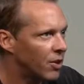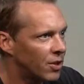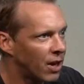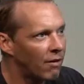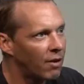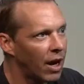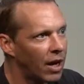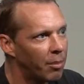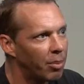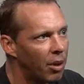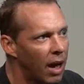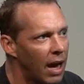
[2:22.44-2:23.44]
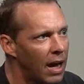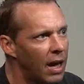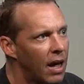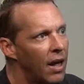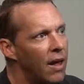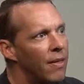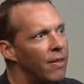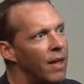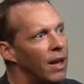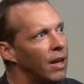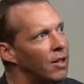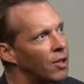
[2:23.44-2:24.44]
discovered I could play,
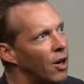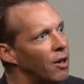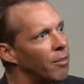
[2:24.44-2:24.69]
then it started